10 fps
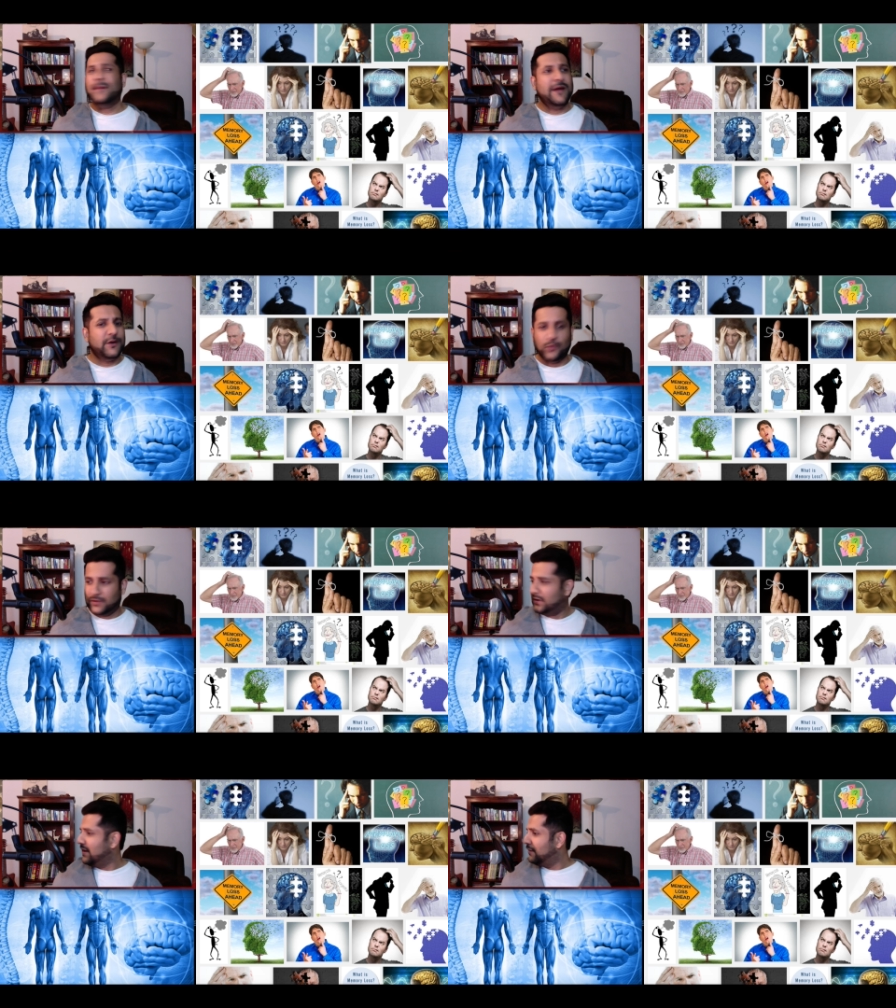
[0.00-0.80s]
I doing?
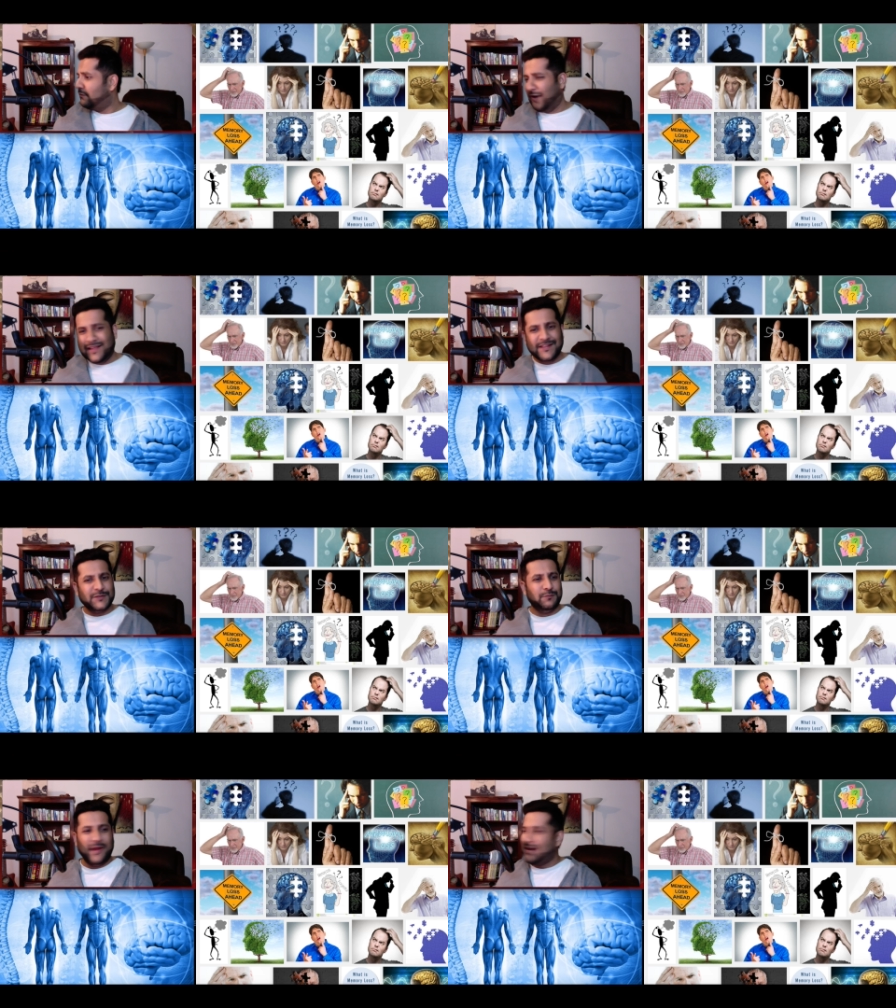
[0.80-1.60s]
Why this
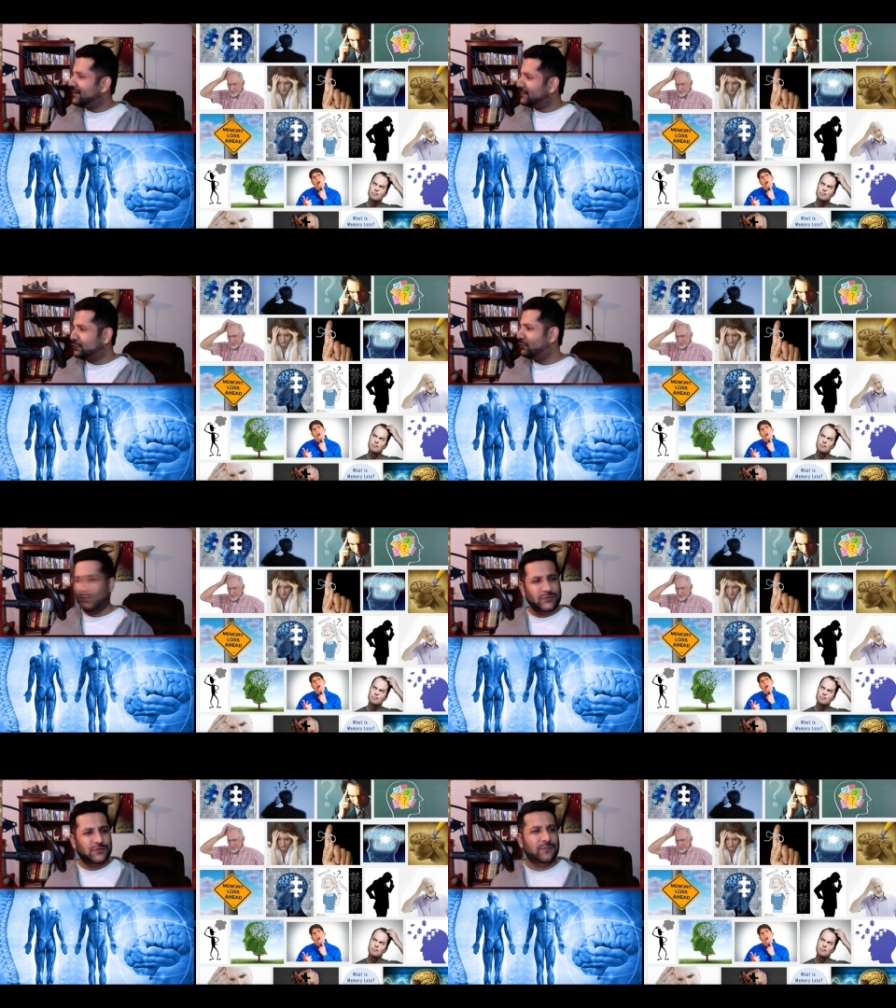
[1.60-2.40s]
mic is so
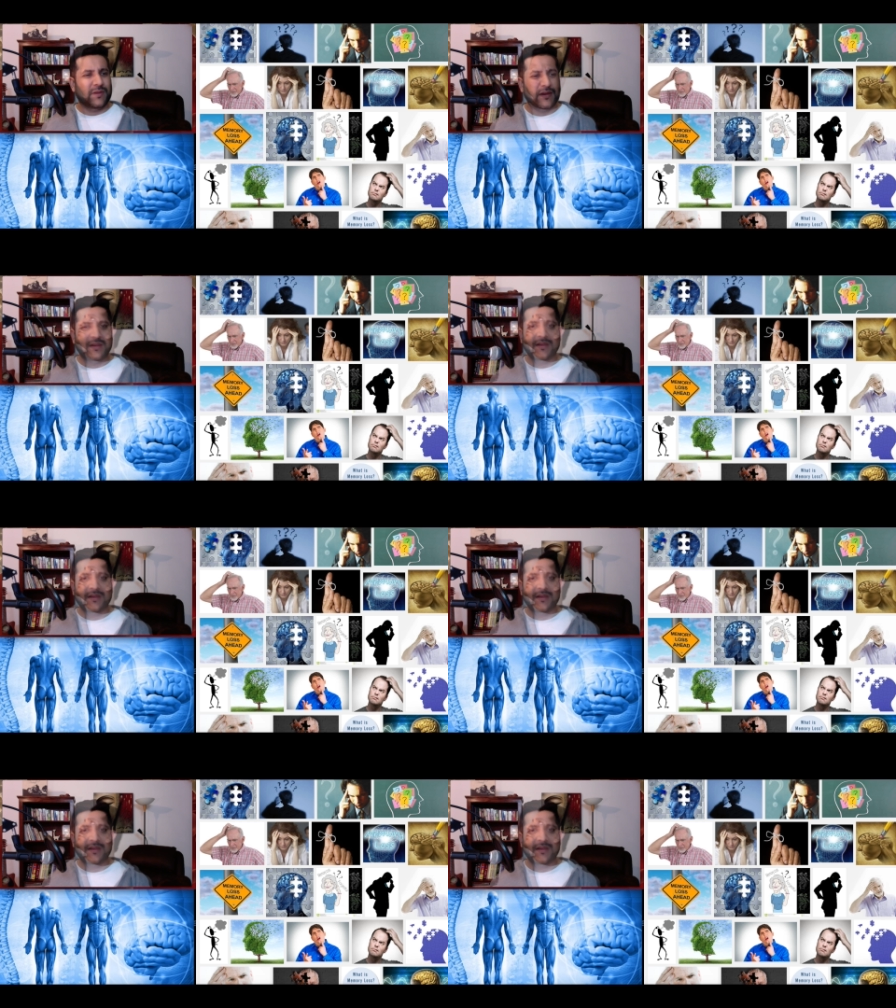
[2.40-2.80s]
close to me?